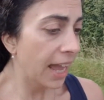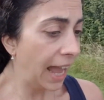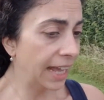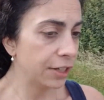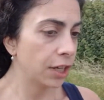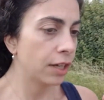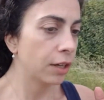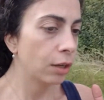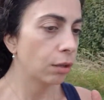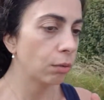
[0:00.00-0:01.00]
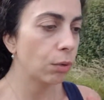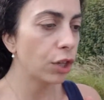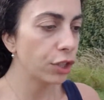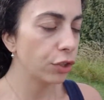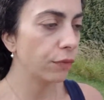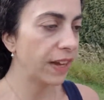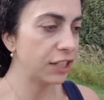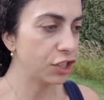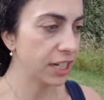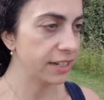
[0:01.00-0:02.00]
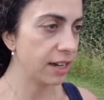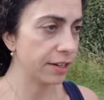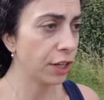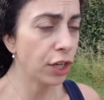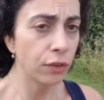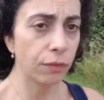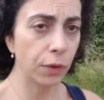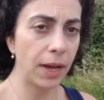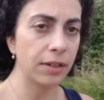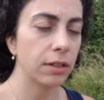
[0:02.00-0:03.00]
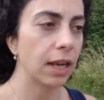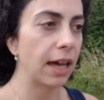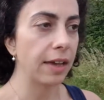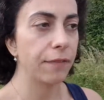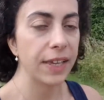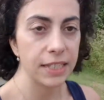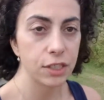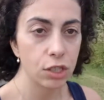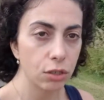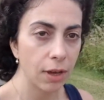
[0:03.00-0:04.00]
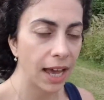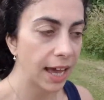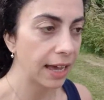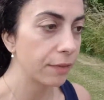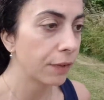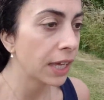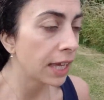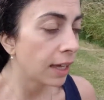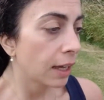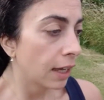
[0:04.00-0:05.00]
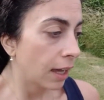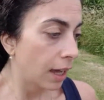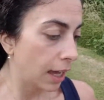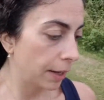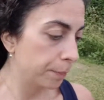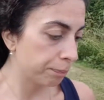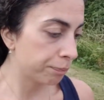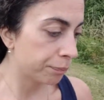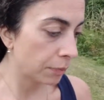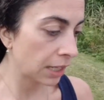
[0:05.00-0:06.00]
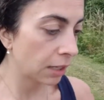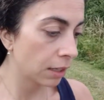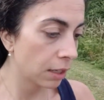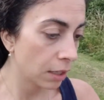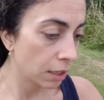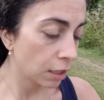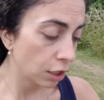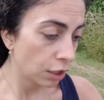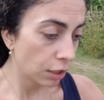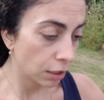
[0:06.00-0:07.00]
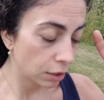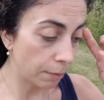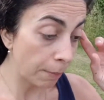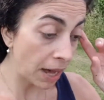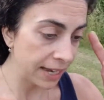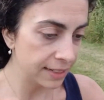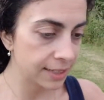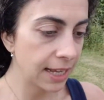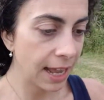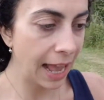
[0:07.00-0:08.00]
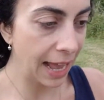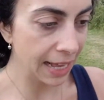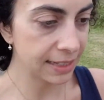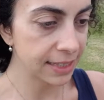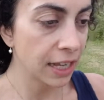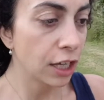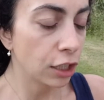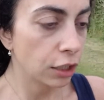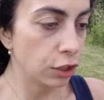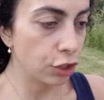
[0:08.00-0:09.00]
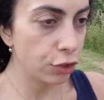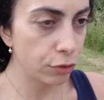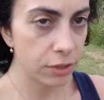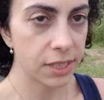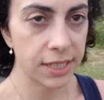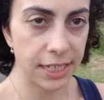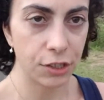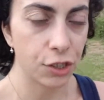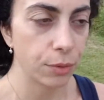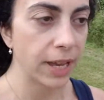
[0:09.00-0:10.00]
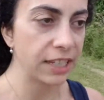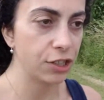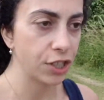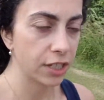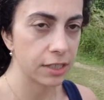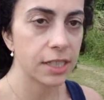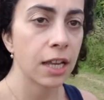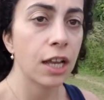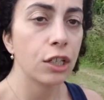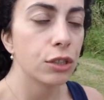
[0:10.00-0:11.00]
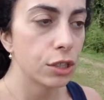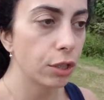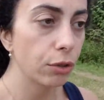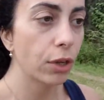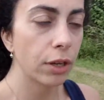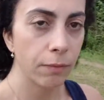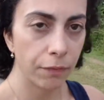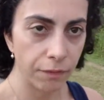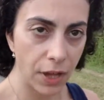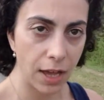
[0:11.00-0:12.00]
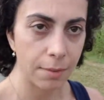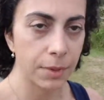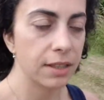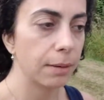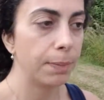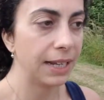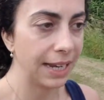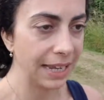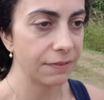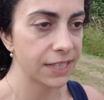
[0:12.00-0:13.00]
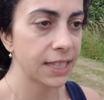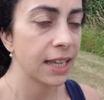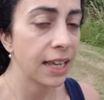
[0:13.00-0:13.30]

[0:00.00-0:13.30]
And what you've actually done throughout your life is you have, the mind has used situations to confirm the beliefs